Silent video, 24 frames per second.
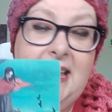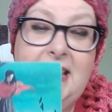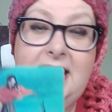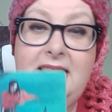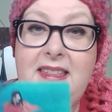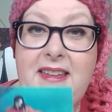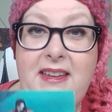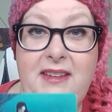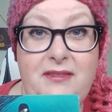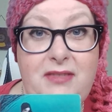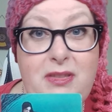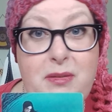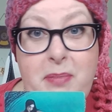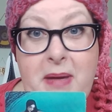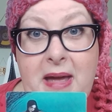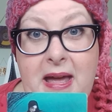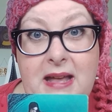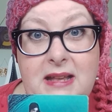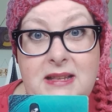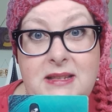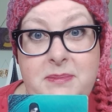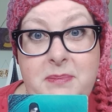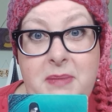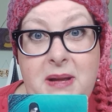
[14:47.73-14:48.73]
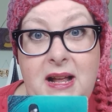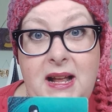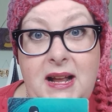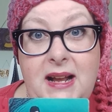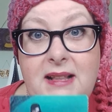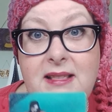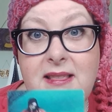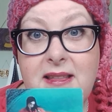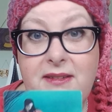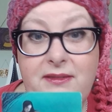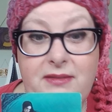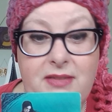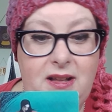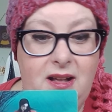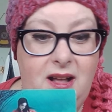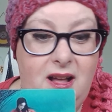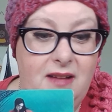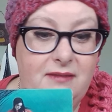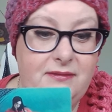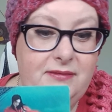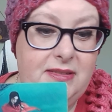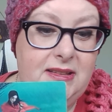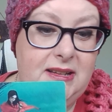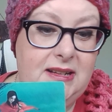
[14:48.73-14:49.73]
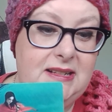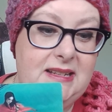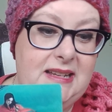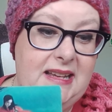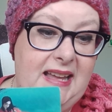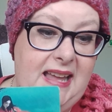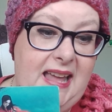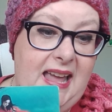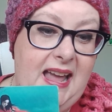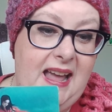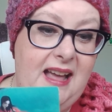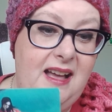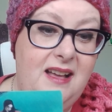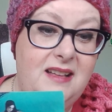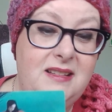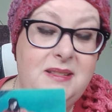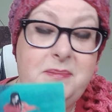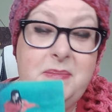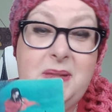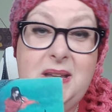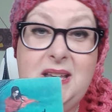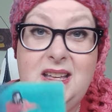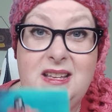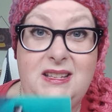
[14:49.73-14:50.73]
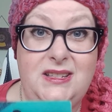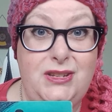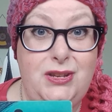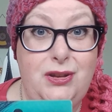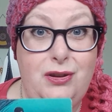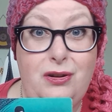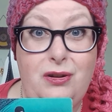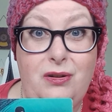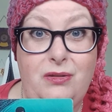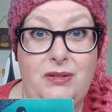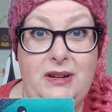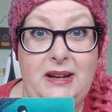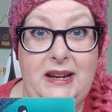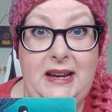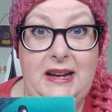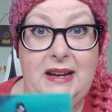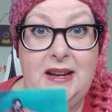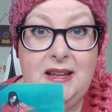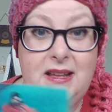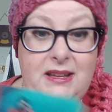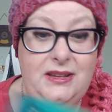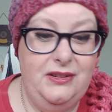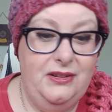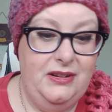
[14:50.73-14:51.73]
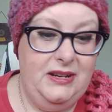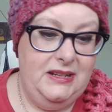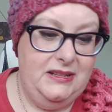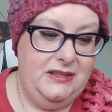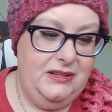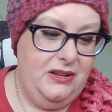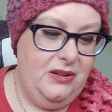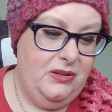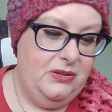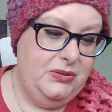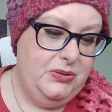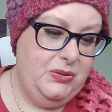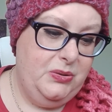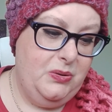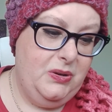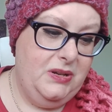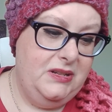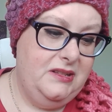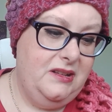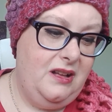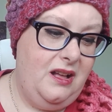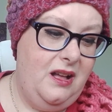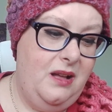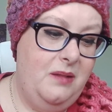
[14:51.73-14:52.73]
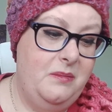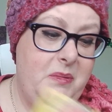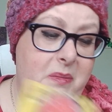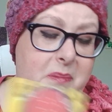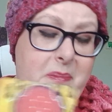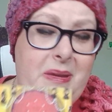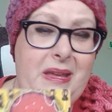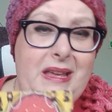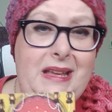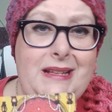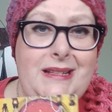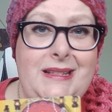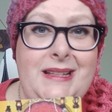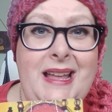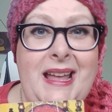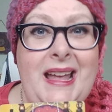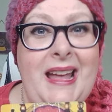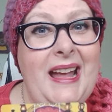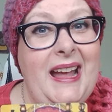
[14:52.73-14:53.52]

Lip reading: Leave the past behind. Leave the conflict and chaos because you don't need it. You need to go towards calm and peace.